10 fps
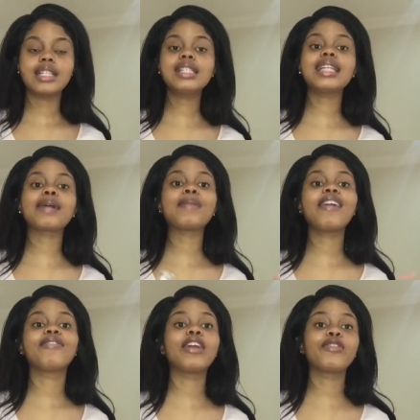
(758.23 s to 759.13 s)
is like
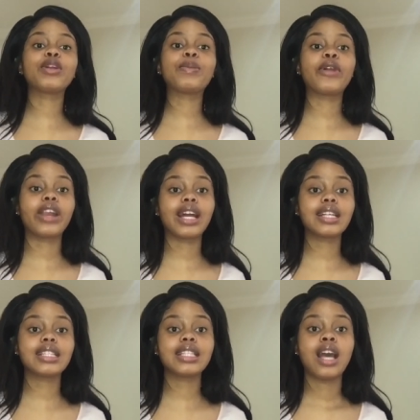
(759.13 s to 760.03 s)
my favorite
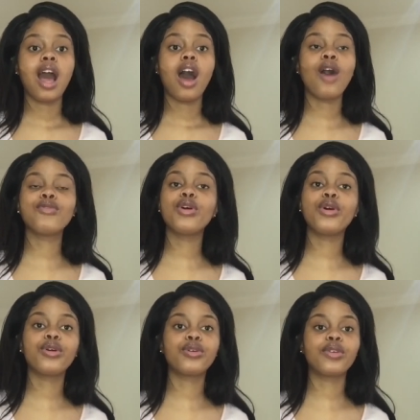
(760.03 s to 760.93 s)
product of the
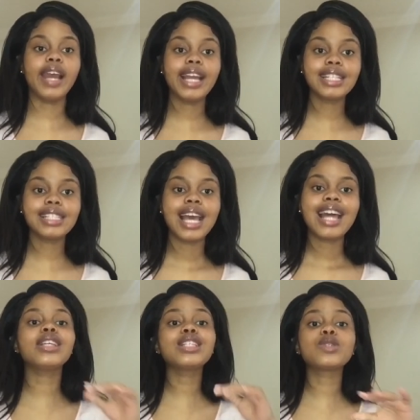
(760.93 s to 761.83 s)
whole range.
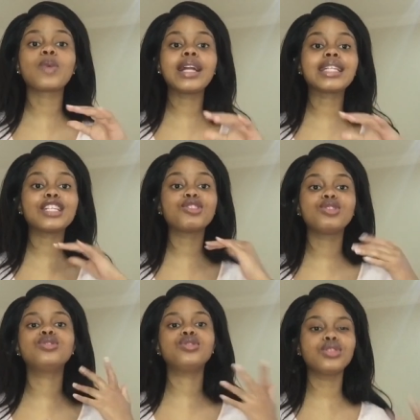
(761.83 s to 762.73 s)
This is what
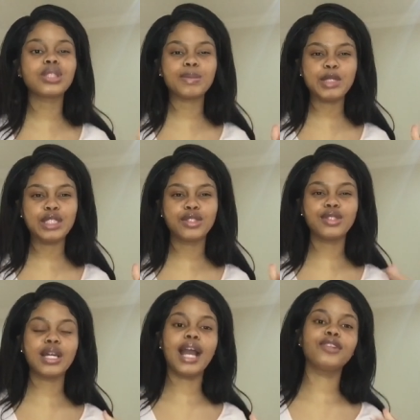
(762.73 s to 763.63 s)
introduced me to
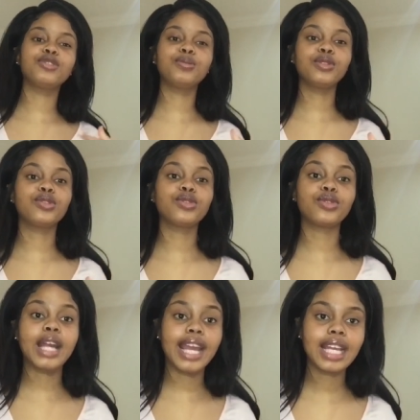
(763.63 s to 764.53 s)
the Hydro Boost
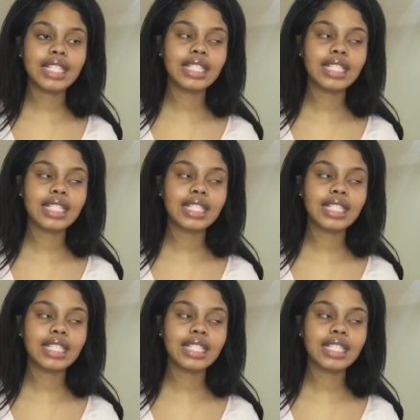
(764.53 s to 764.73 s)
range.